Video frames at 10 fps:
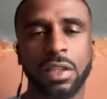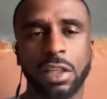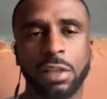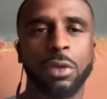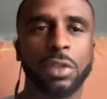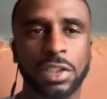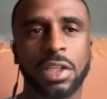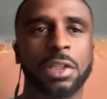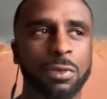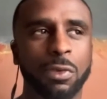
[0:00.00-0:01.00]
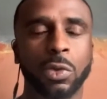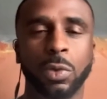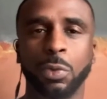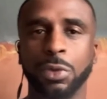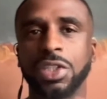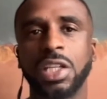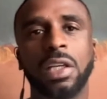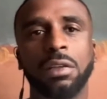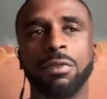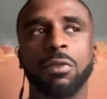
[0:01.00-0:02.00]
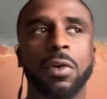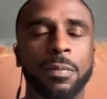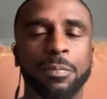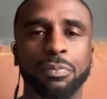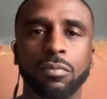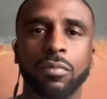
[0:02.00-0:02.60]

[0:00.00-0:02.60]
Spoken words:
the community stands for is what we're seeing from